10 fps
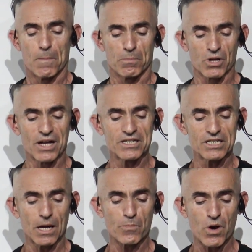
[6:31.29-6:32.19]
Blood
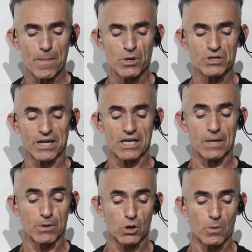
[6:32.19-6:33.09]
cell parameters like
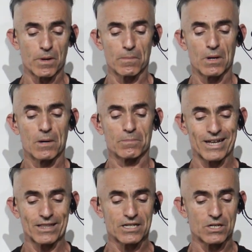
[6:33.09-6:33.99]
hemoglobin,
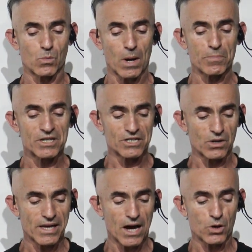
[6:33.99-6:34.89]
platelets, and white blood
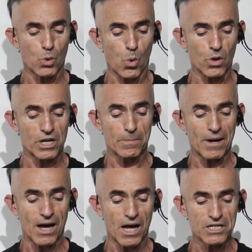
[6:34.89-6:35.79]
cell count correlated
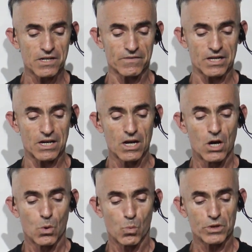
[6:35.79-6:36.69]
positively
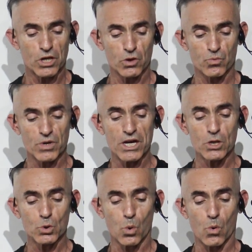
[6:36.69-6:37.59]
with the three
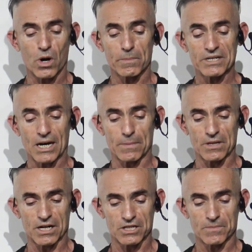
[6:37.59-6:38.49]
taurine
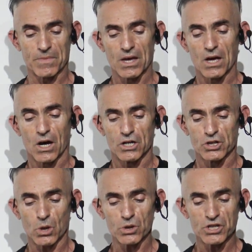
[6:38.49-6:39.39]
metabolites.
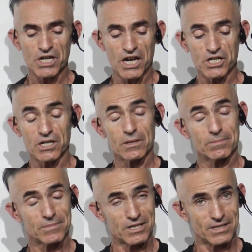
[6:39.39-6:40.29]
Association
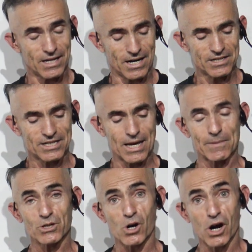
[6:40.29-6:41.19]
does not
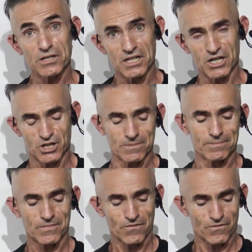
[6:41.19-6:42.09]
establish causation,
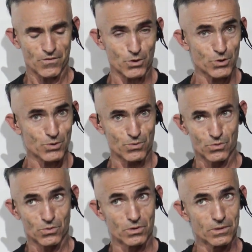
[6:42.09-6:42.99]
first
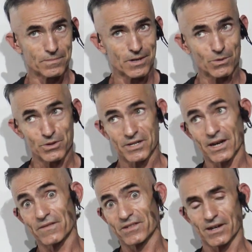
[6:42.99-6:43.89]
rule, I would
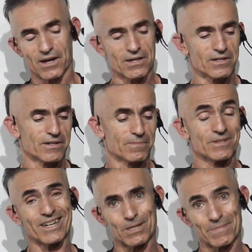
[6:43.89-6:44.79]
say, of science,
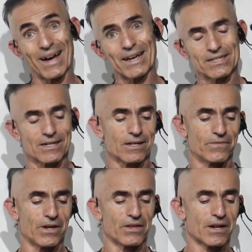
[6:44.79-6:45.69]
besides bias and
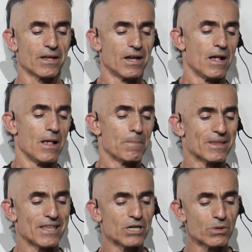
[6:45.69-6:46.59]
confounding.
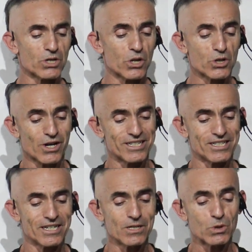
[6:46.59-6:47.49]
But these results are
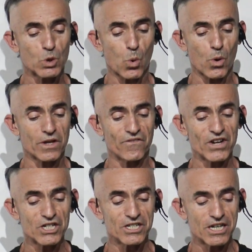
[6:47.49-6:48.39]
consistent with taurine
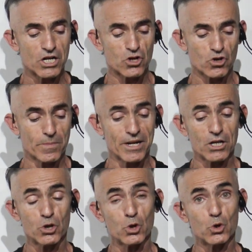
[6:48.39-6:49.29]
deficiency
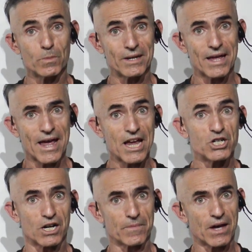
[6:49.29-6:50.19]
contributing to human
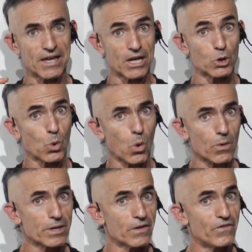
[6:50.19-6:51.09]
aging. Again,
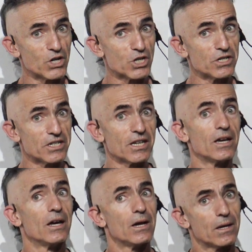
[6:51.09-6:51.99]
taurine
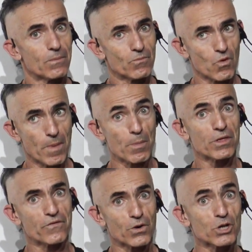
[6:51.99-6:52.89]
deficiency, remember
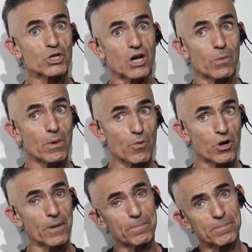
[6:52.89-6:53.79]
the first chart we
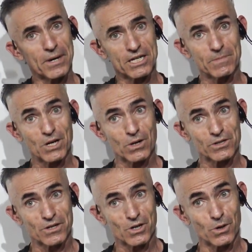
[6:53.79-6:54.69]
brought up, as it
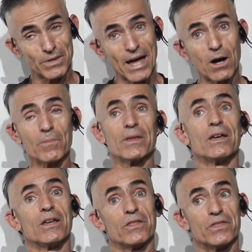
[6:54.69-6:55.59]
begins to go down,
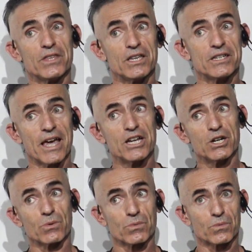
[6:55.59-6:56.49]
these
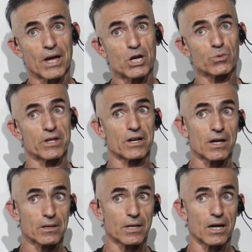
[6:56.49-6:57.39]
aging age-related
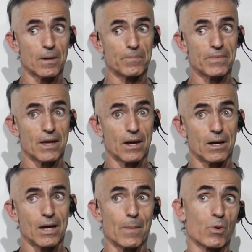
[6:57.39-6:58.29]
uh,
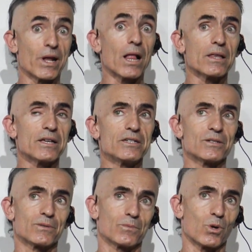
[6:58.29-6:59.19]

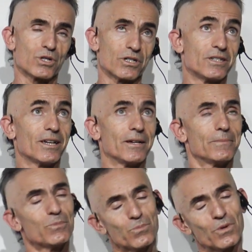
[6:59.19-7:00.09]
abnormalities, or I should say,
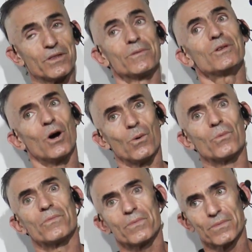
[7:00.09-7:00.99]
well, you know,
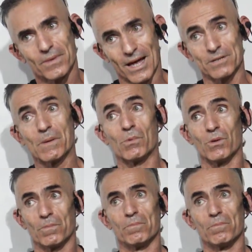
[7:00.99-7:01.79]
as people